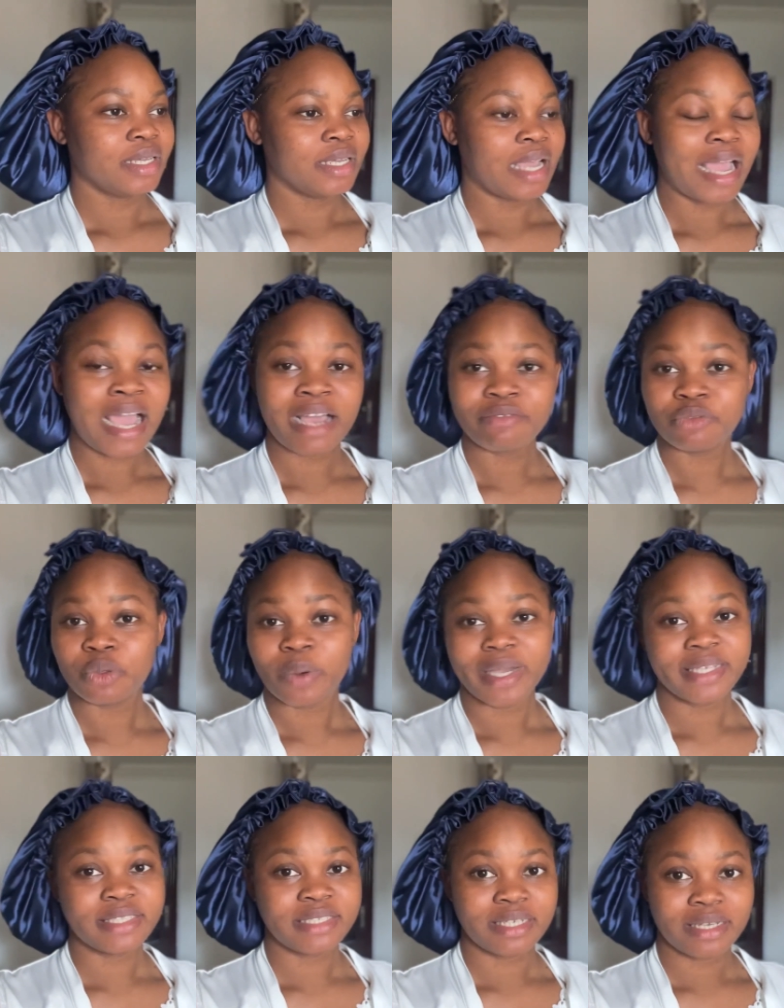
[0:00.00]
i have no
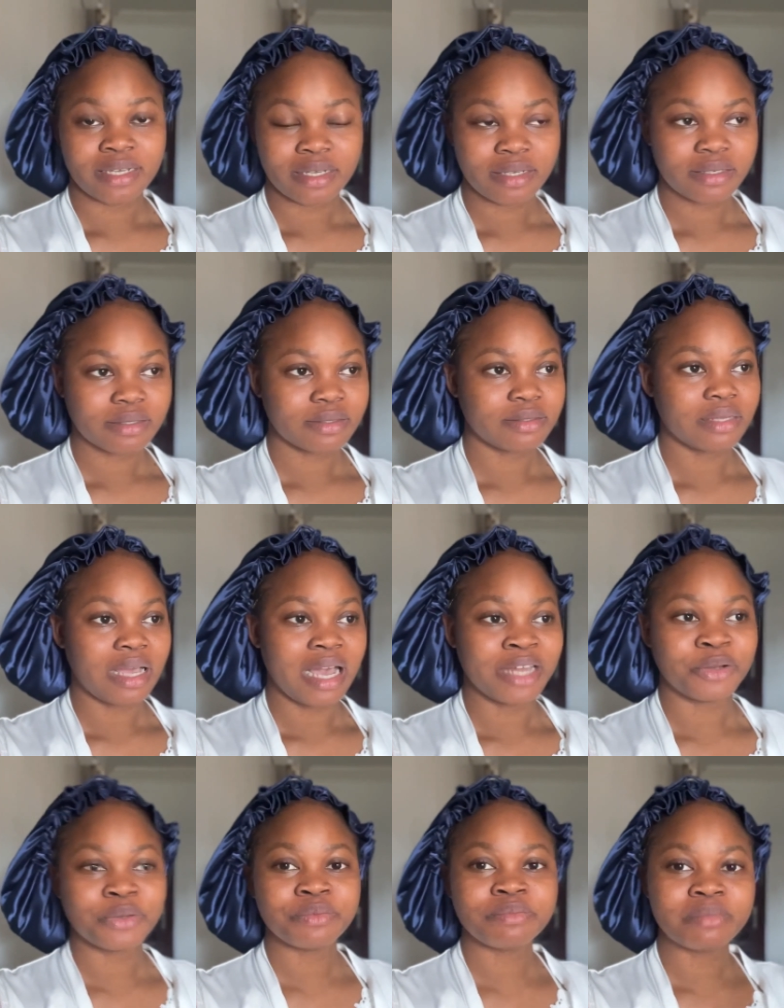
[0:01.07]
idea I
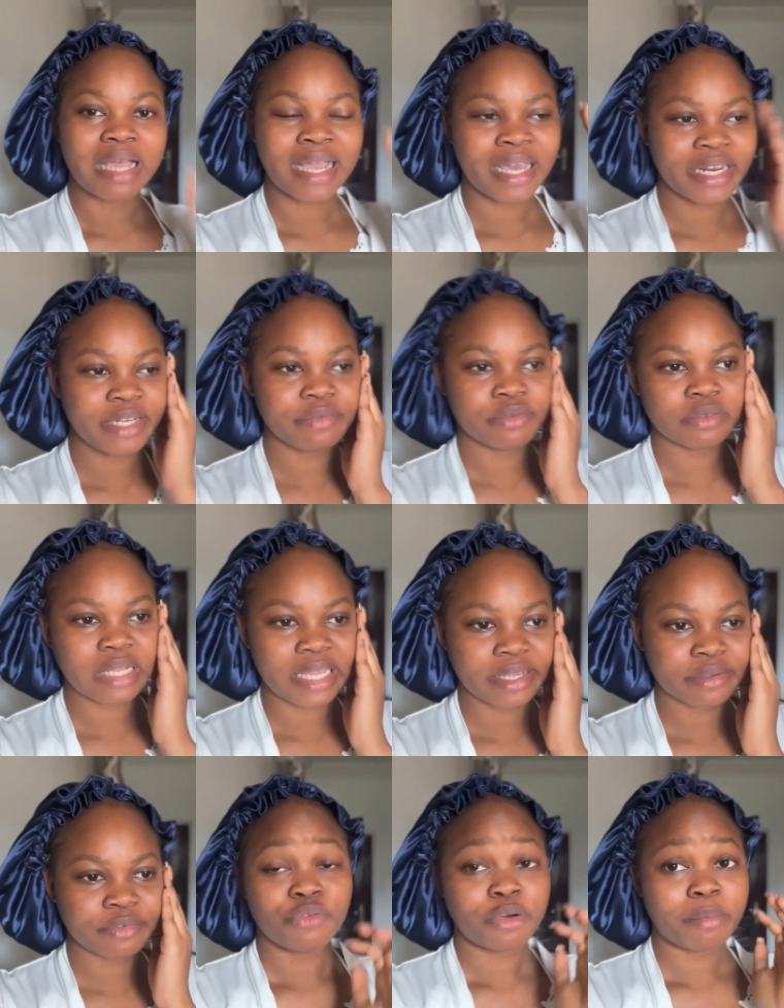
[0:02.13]
don't, I can't even
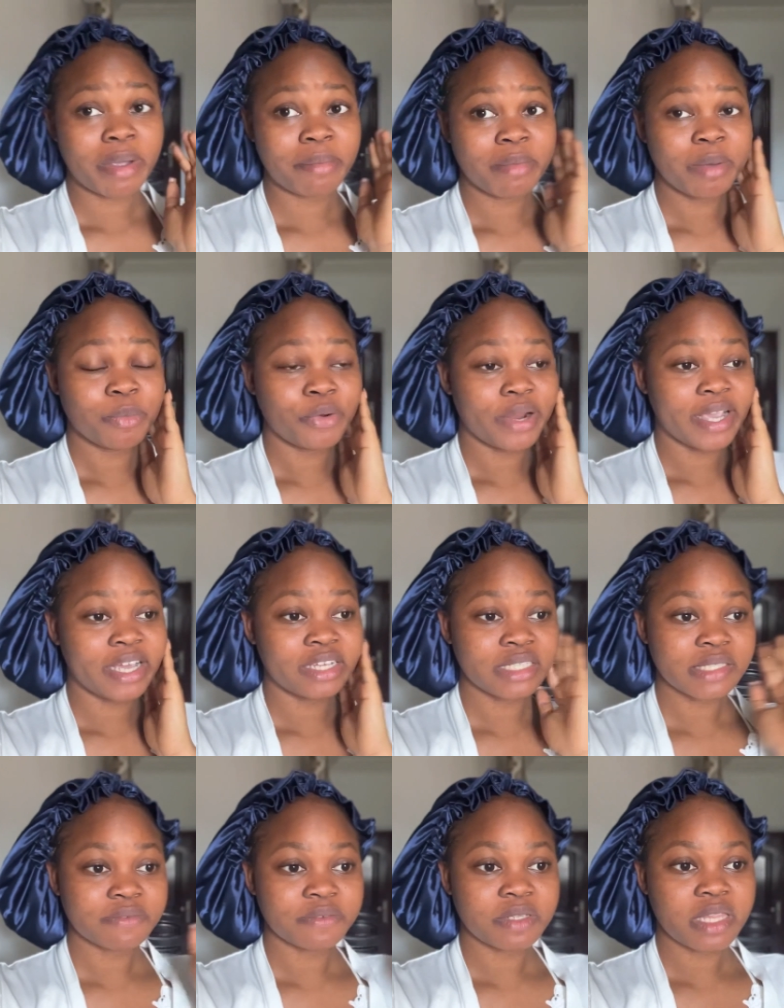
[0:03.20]
like, from my memory, I can't
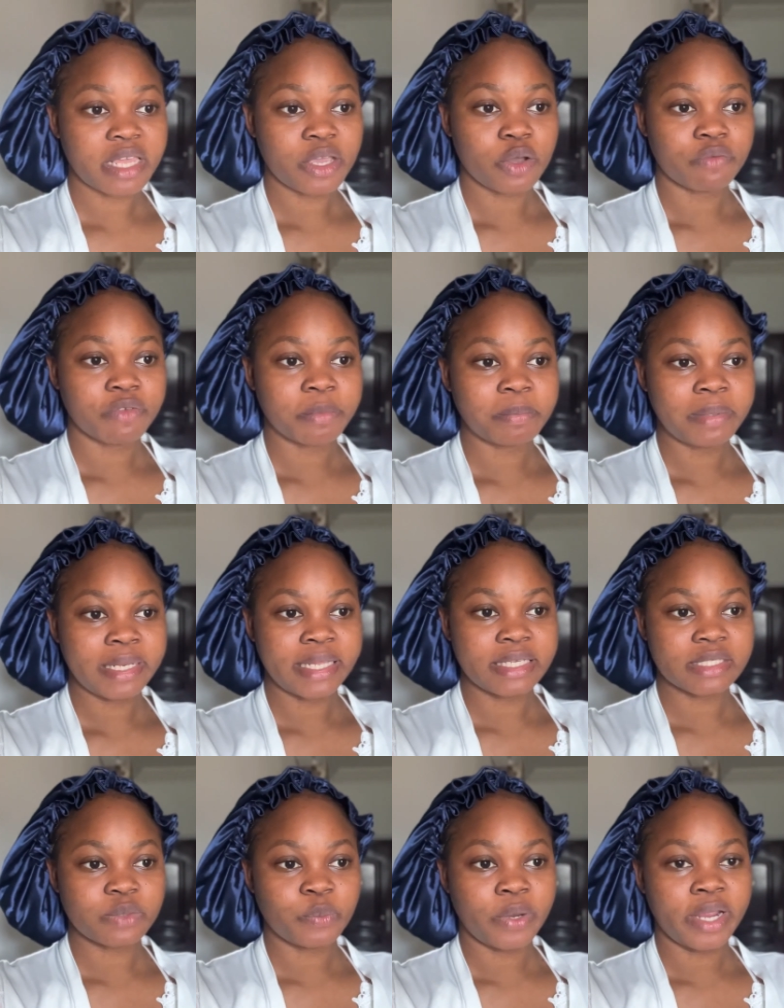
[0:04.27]
even think of a
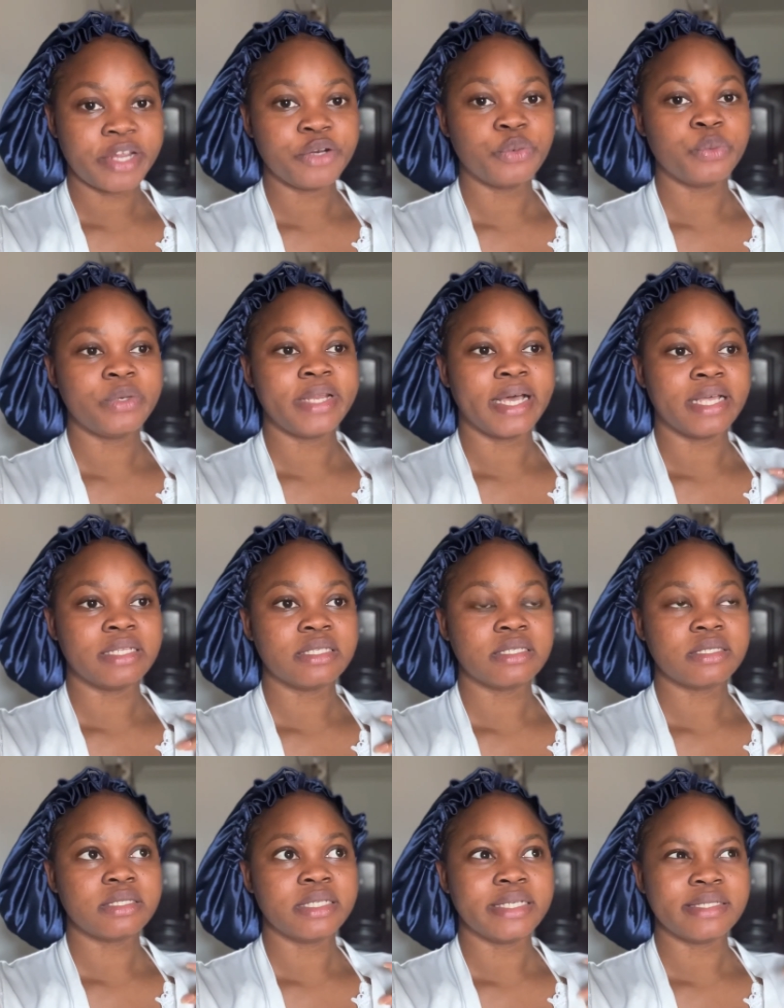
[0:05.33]
place where I know that
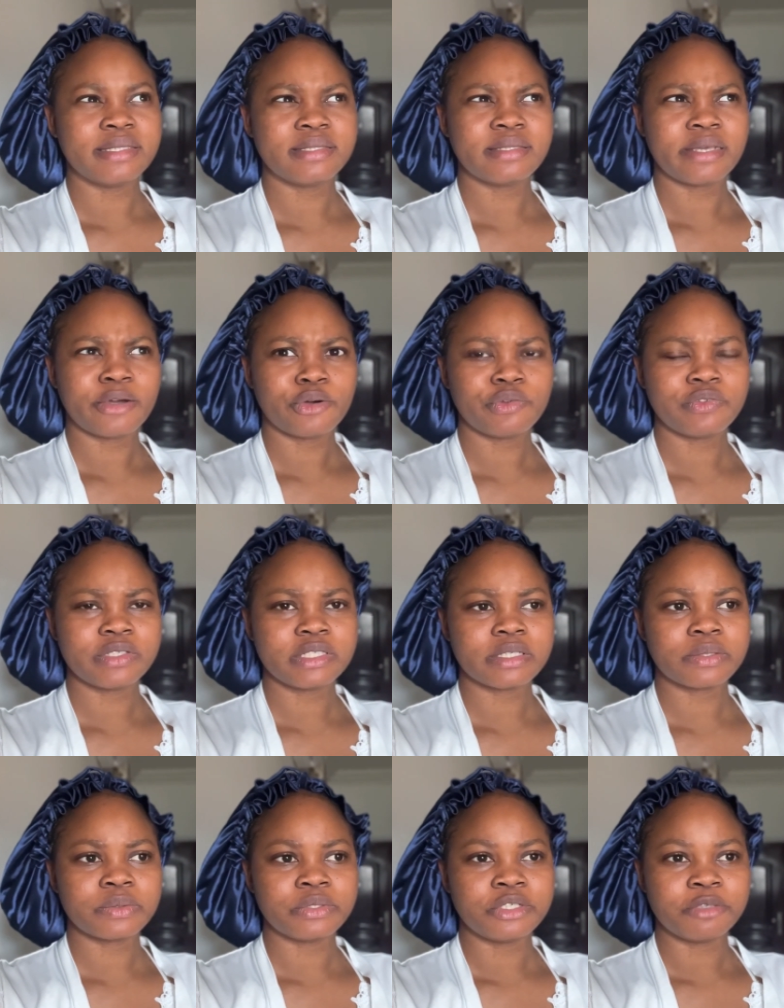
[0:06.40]
they sell
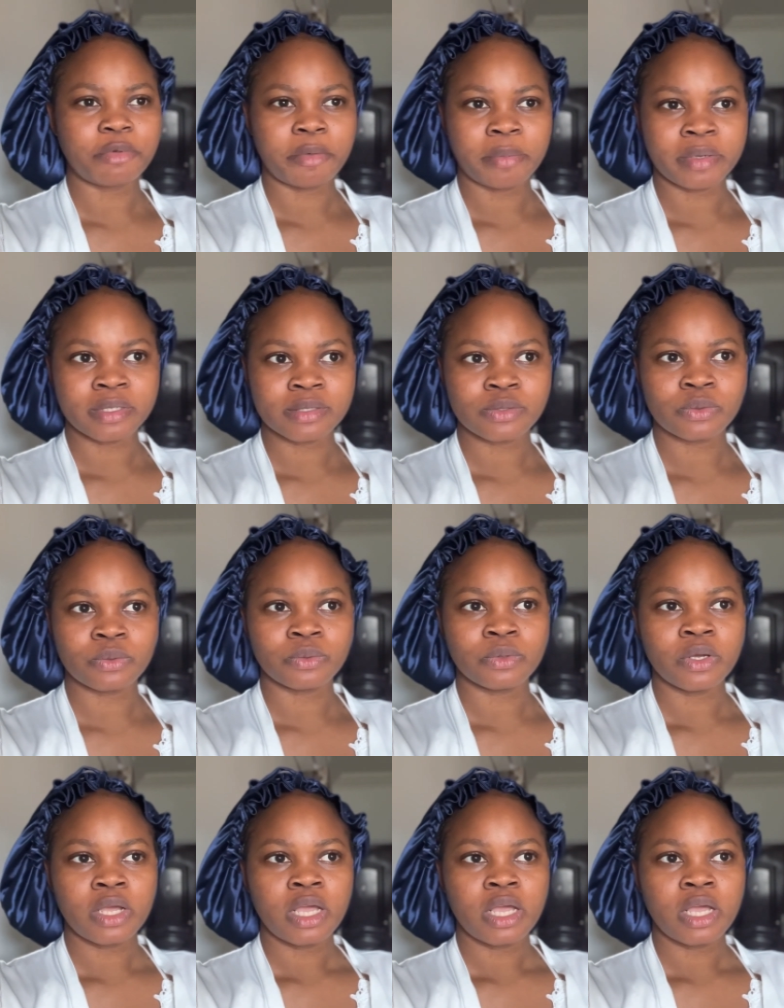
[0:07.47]
physical newspapers. So,